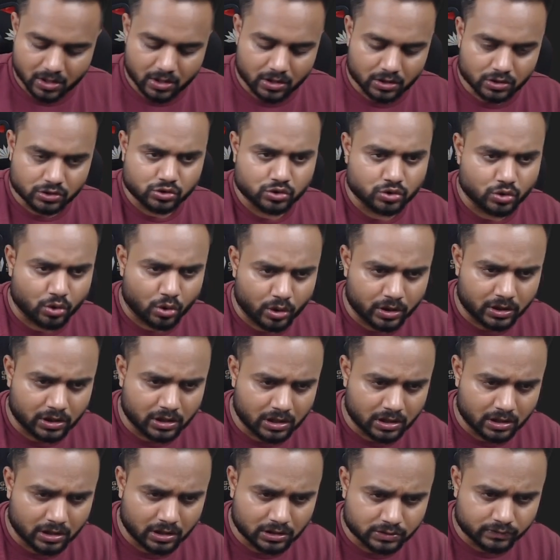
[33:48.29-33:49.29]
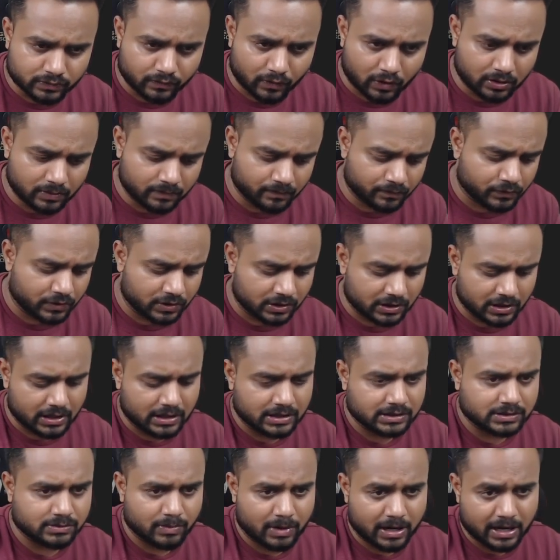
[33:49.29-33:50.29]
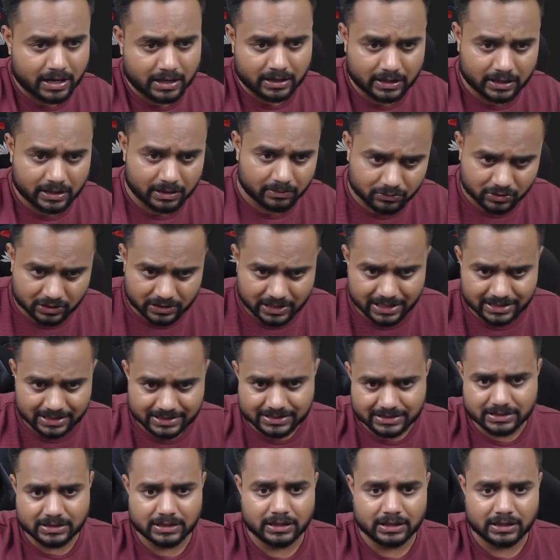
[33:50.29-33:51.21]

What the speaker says: So here is what, here is my LLM text,